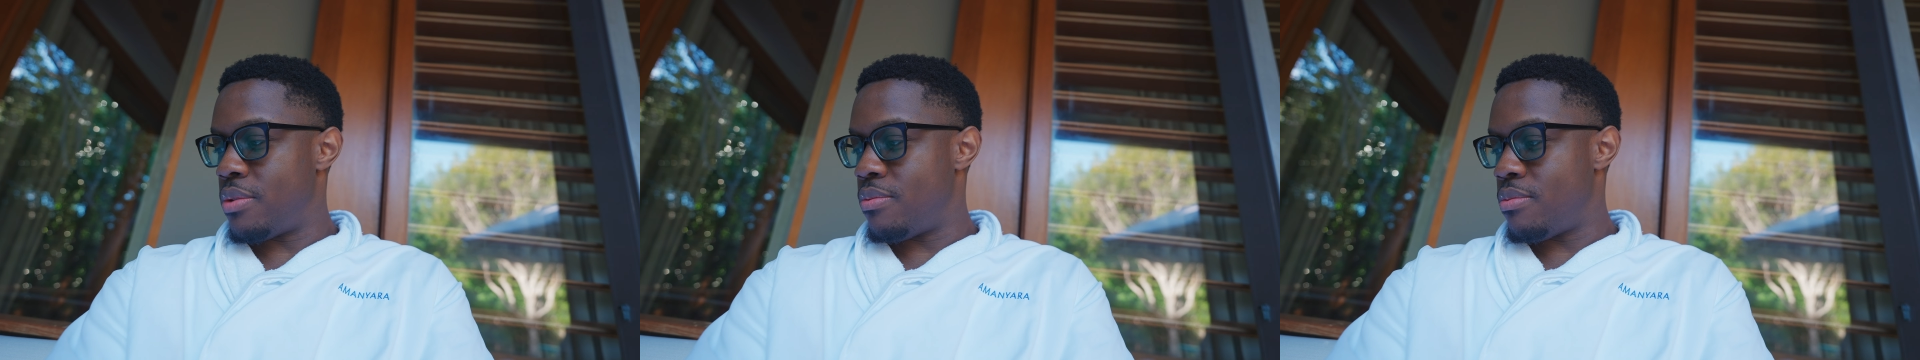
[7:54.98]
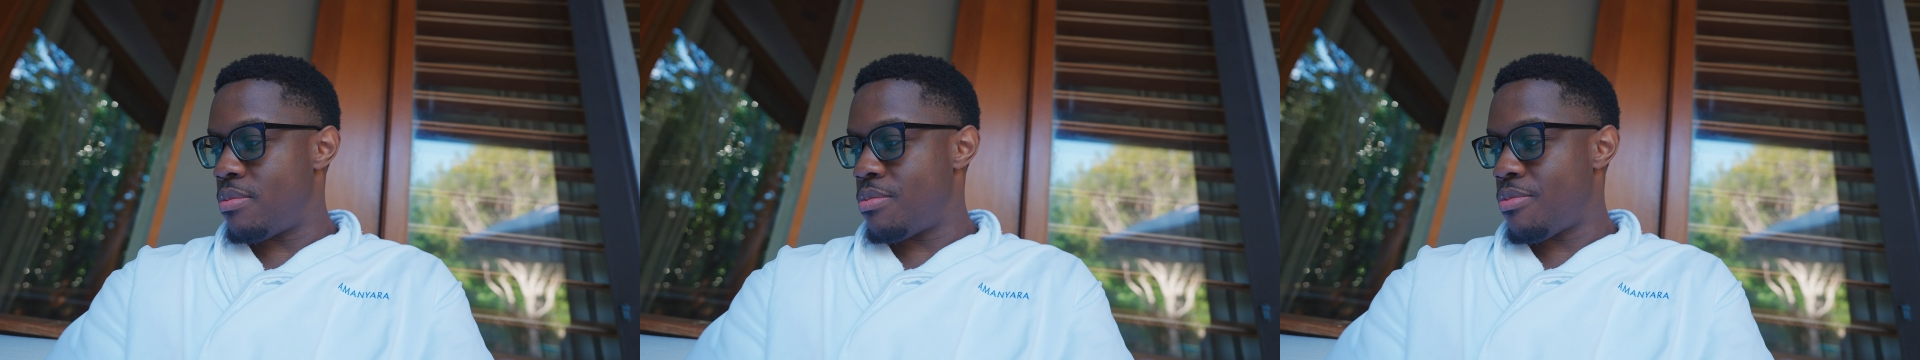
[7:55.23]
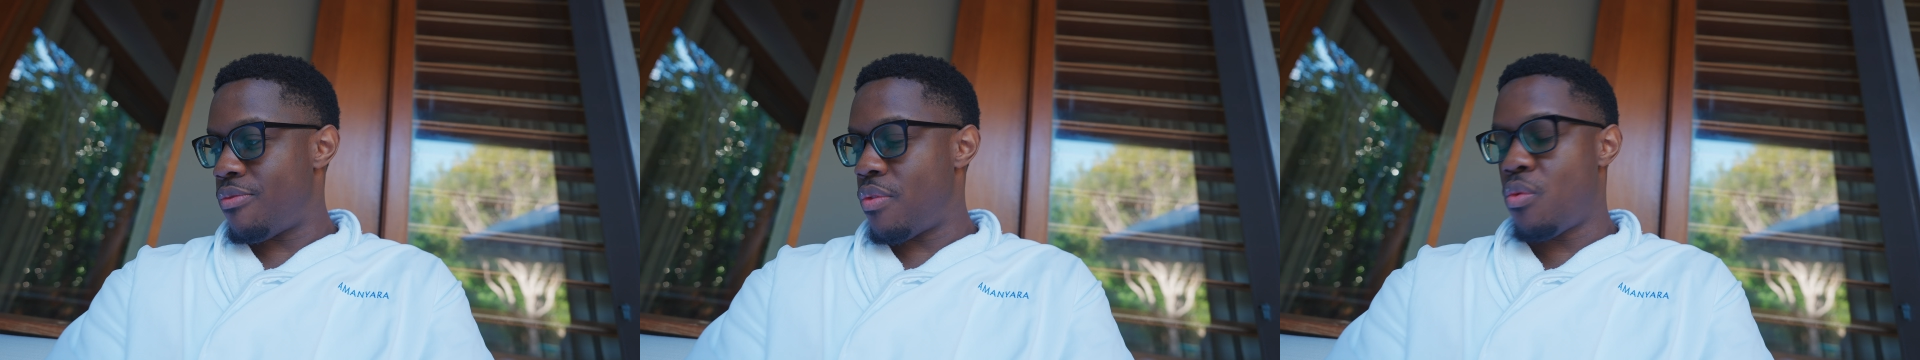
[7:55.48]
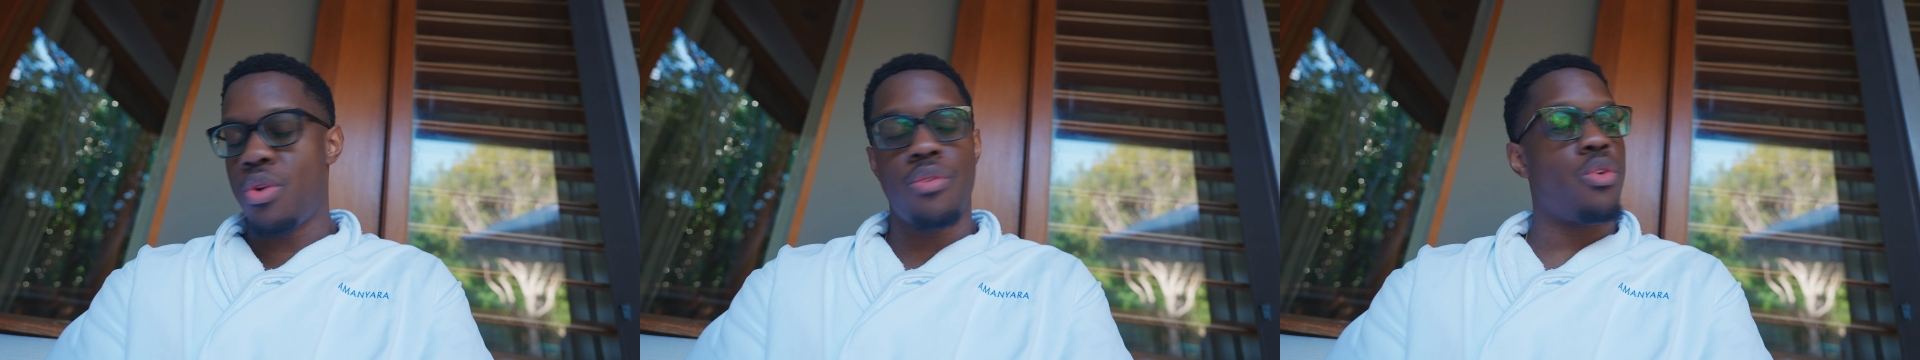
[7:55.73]
it?
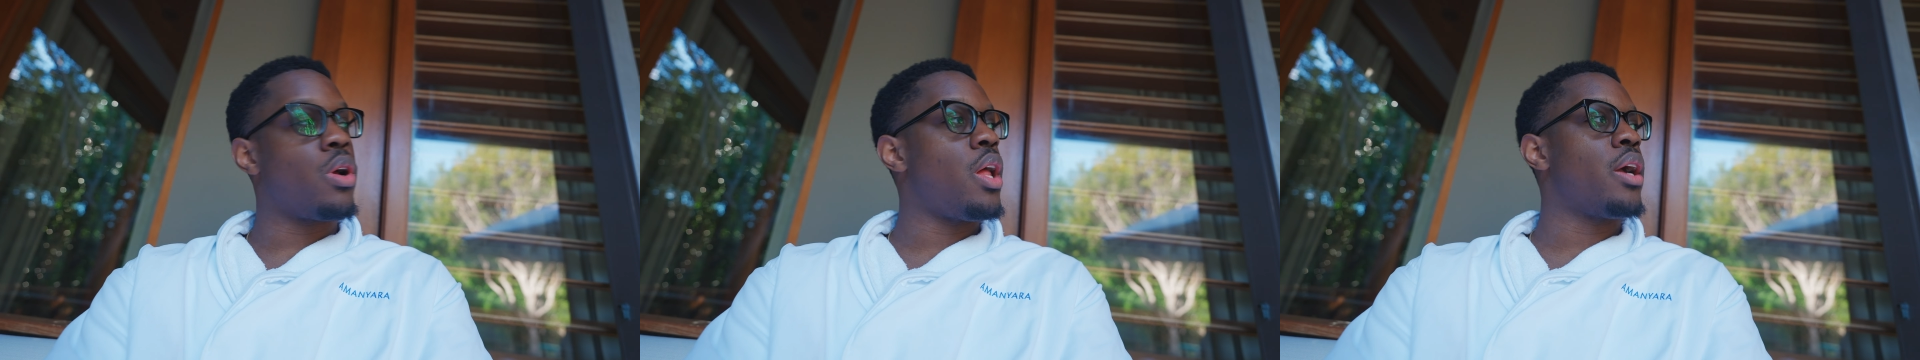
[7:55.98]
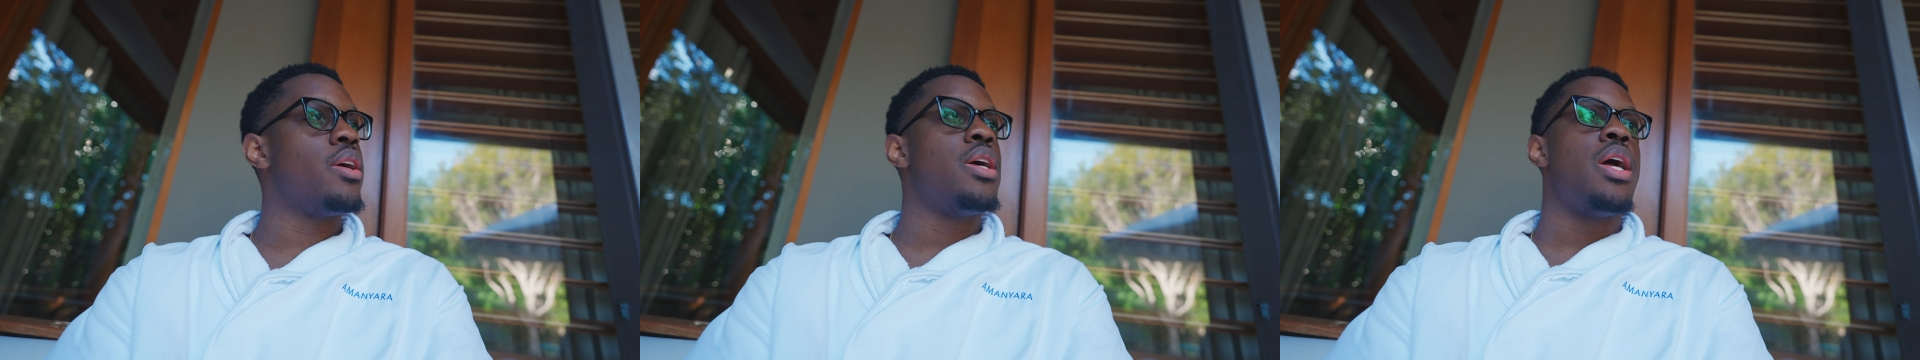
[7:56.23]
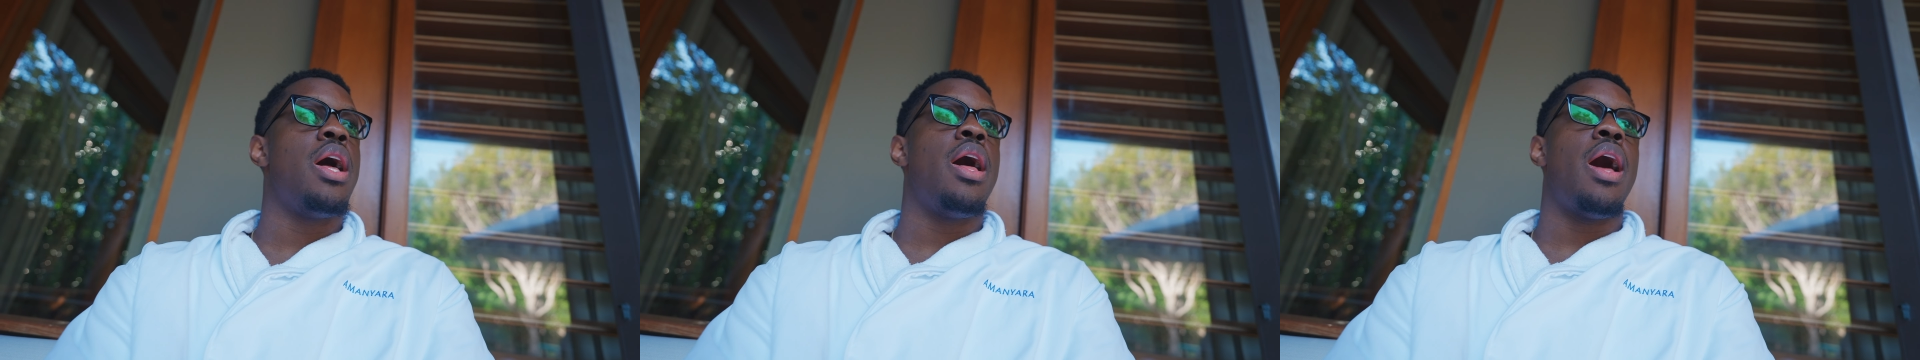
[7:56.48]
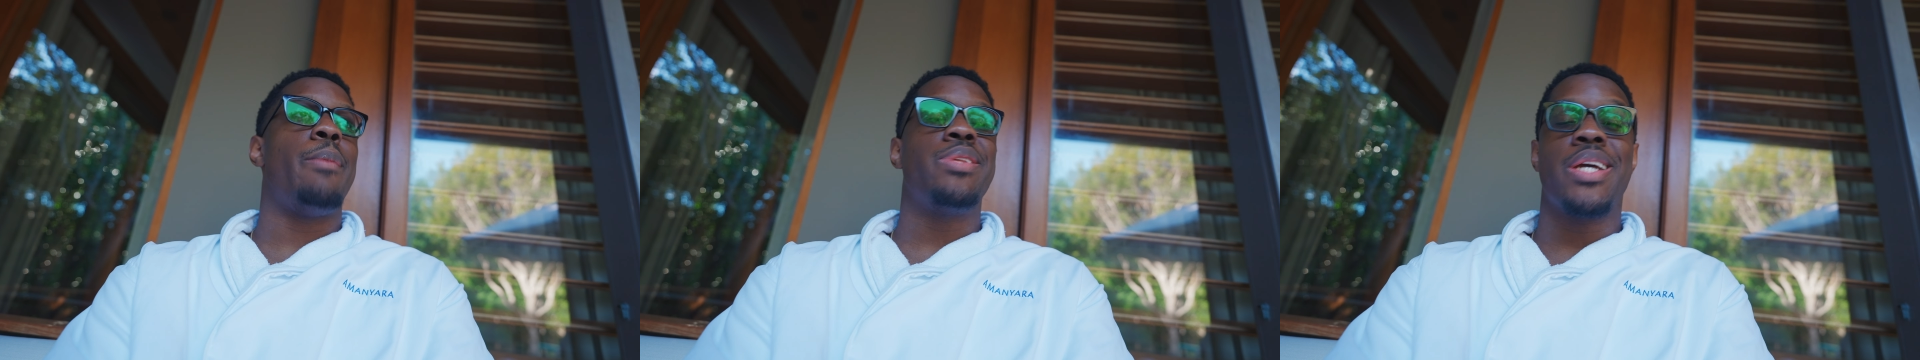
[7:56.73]
44 o'clock?
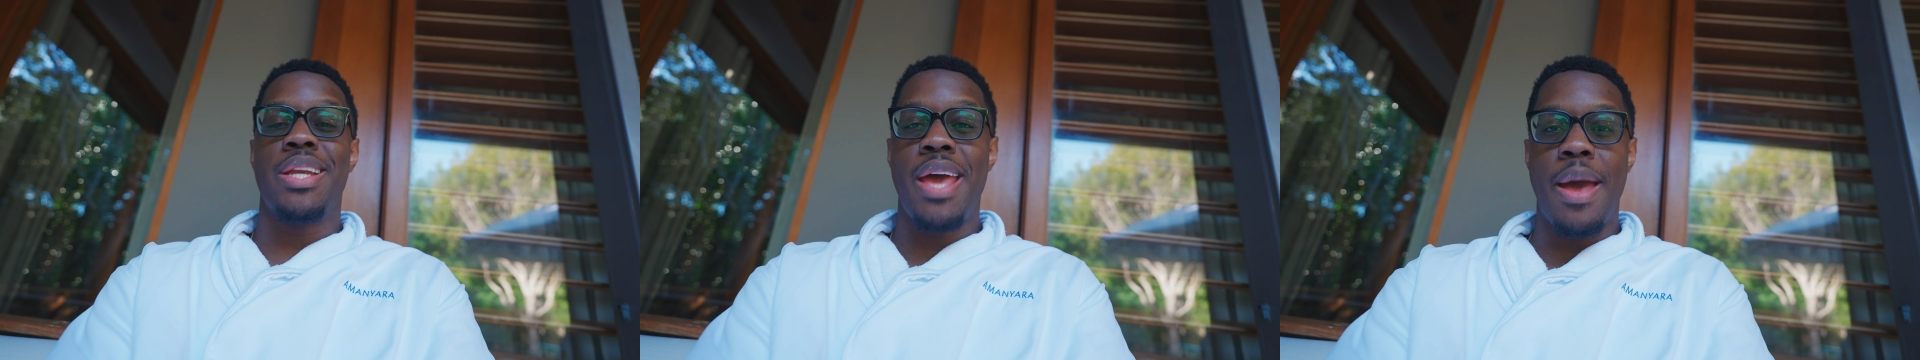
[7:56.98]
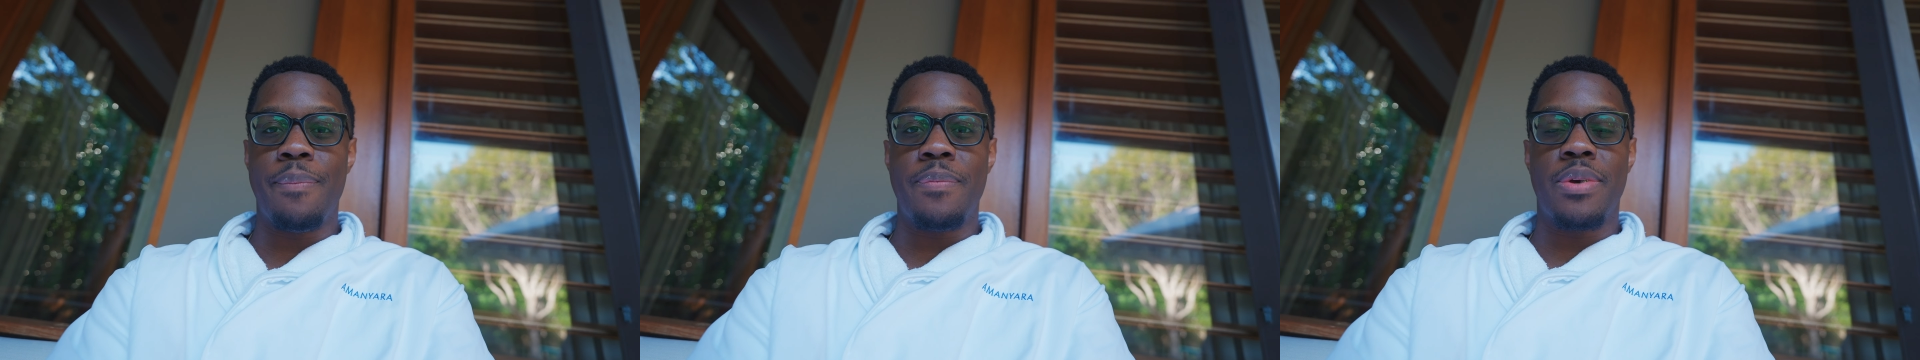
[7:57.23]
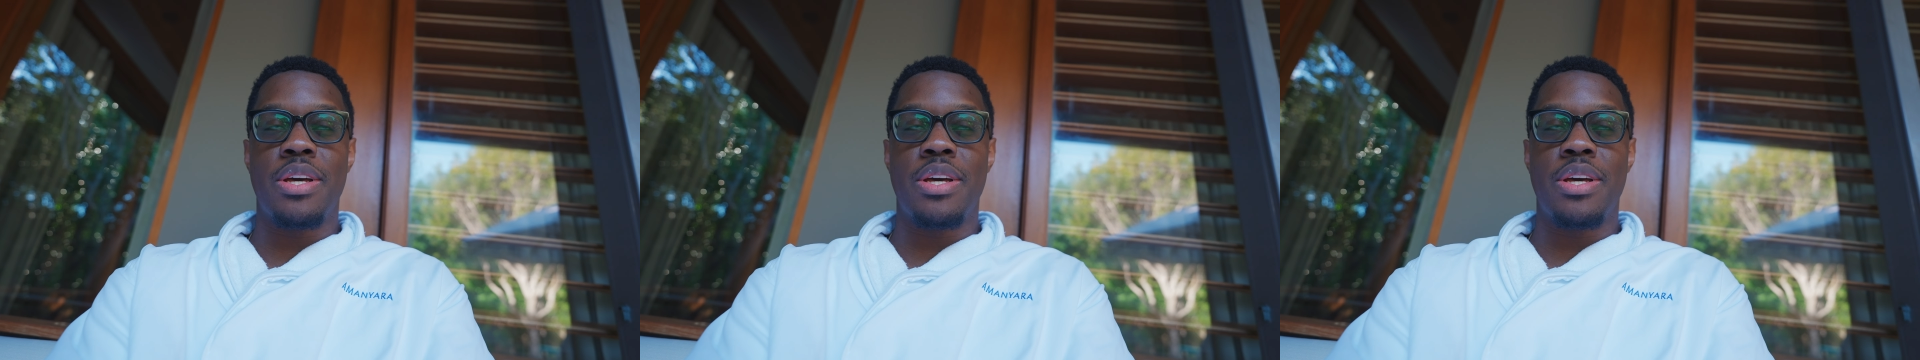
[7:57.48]
I'm gonna take a nap